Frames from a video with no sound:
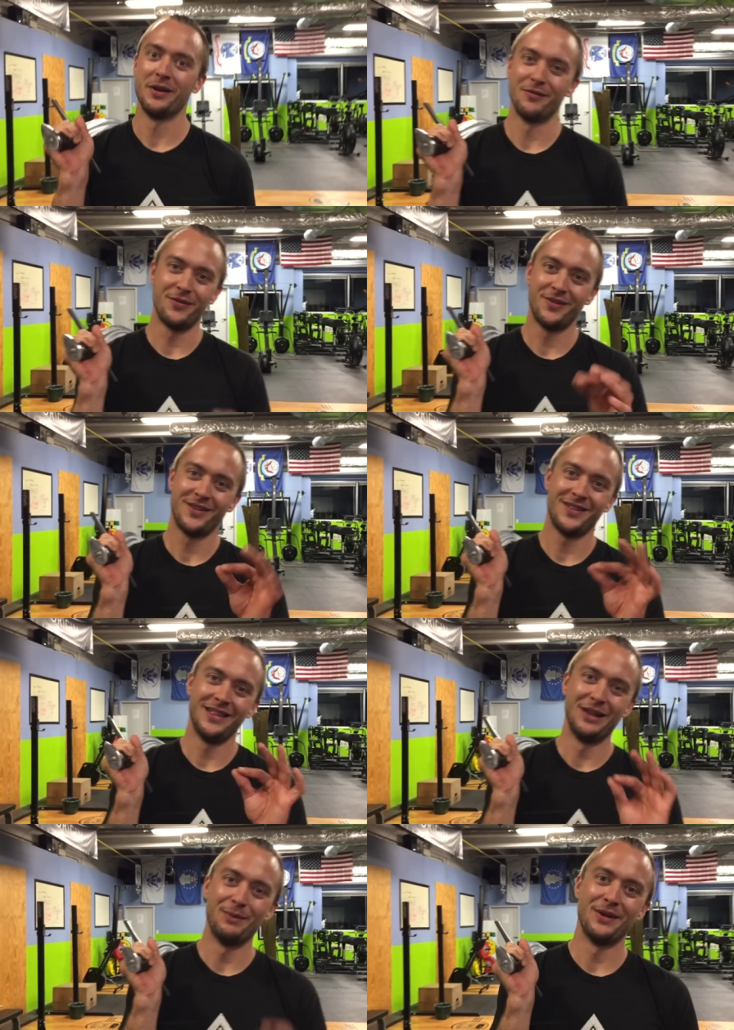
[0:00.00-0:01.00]
of
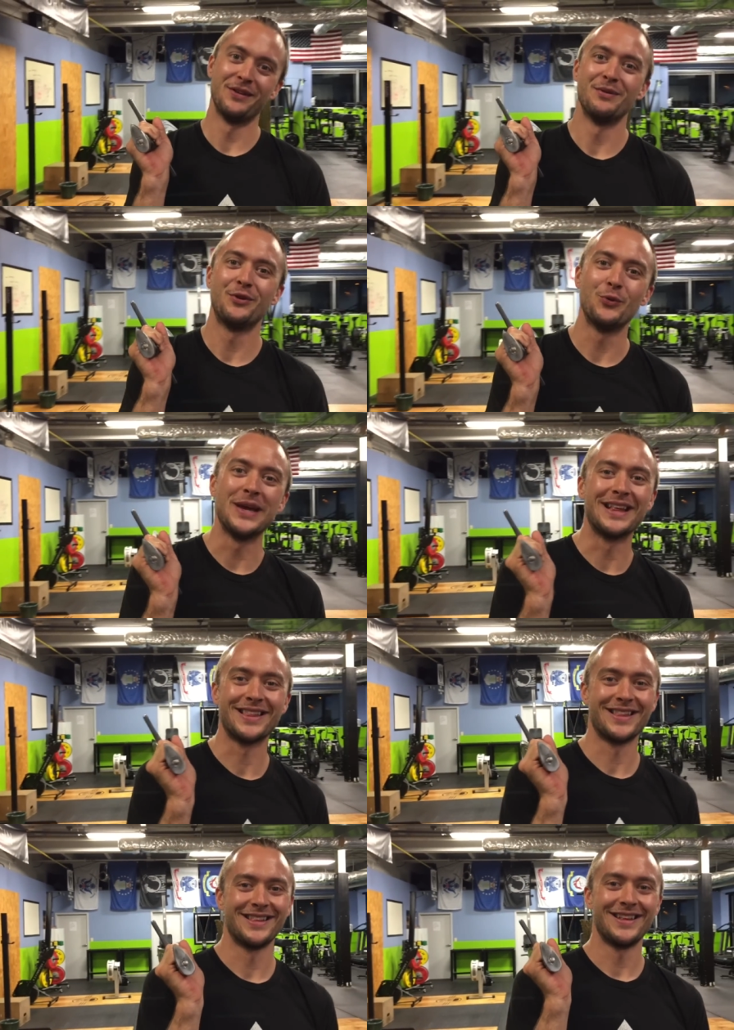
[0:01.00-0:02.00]

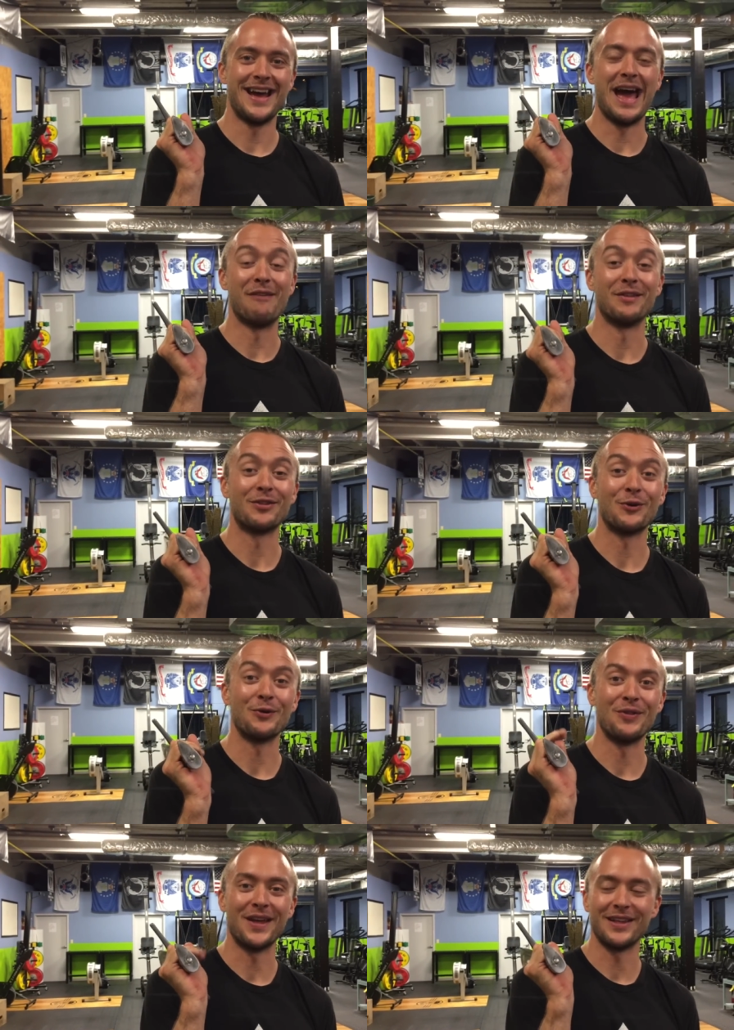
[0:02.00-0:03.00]
tweaks I have on
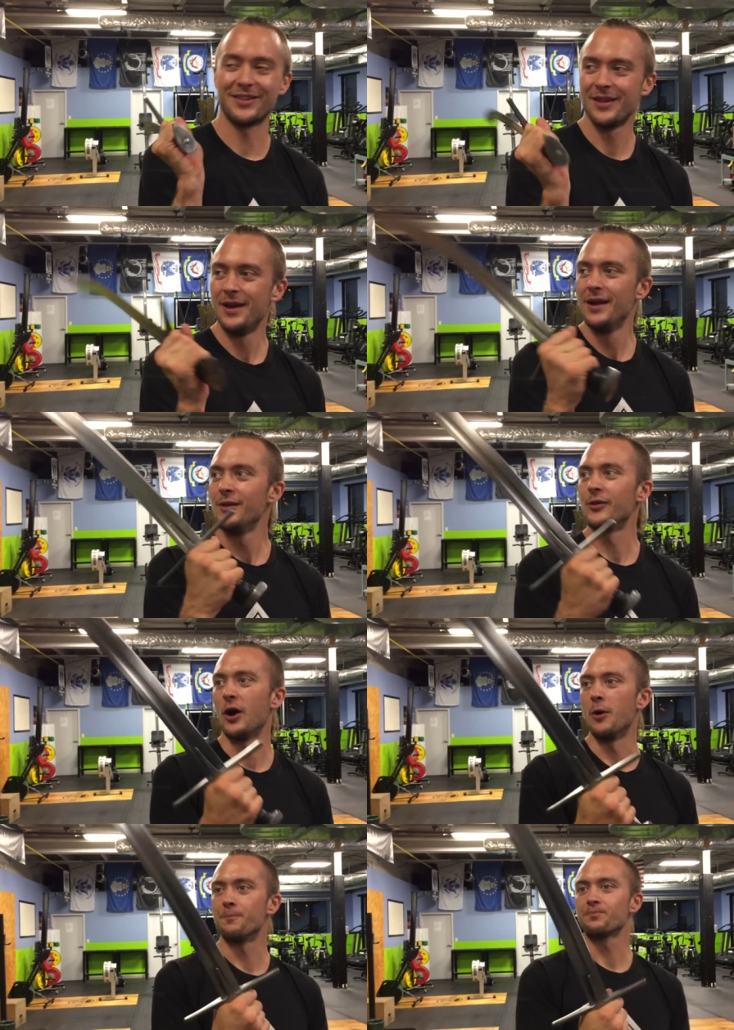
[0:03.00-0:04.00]
certain things.
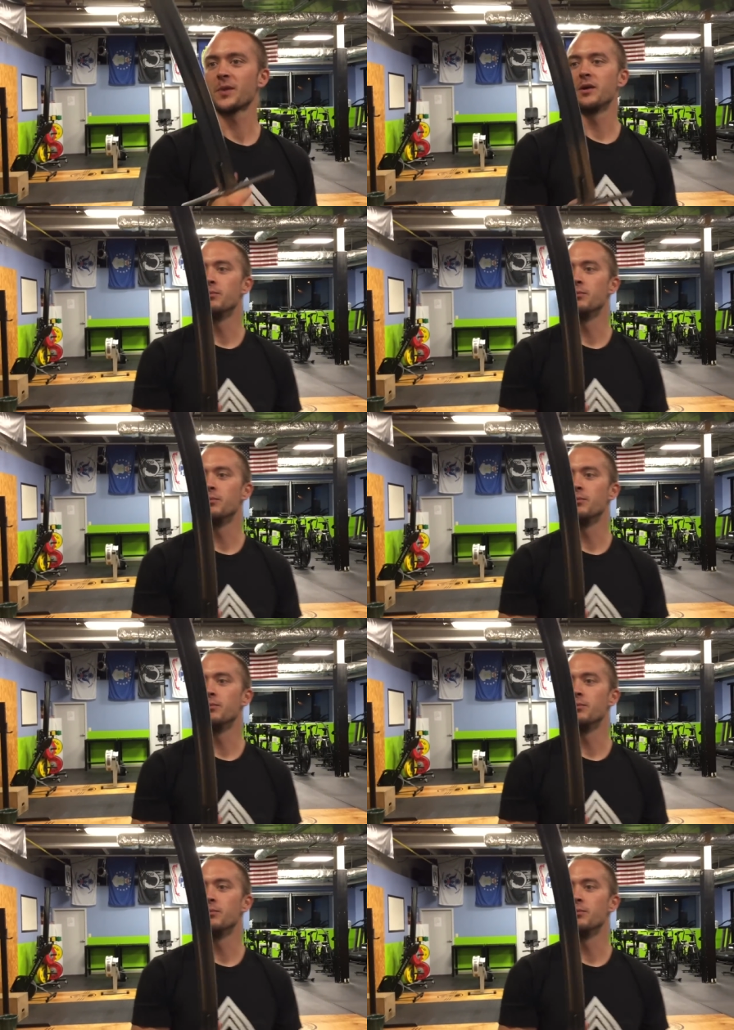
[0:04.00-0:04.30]
So